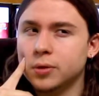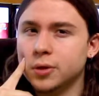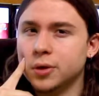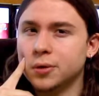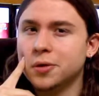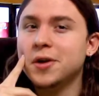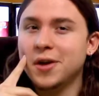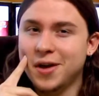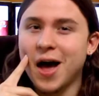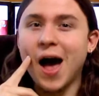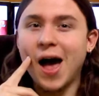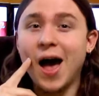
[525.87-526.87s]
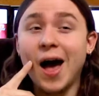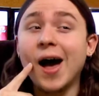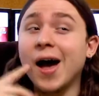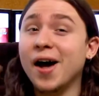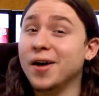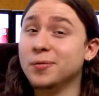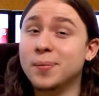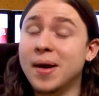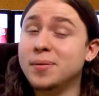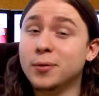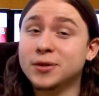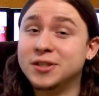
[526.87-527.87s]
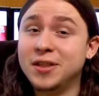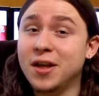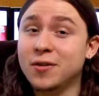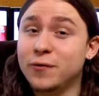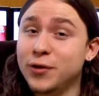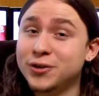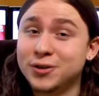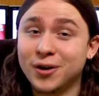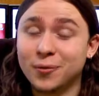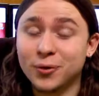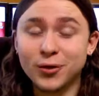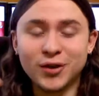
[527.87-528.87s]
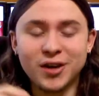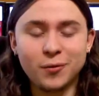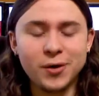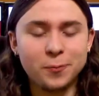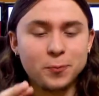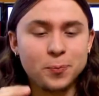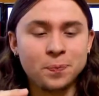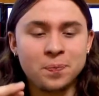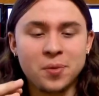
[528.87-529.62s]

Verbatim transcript: You know, I, I maybe we'll see that in the future. I really can't wait.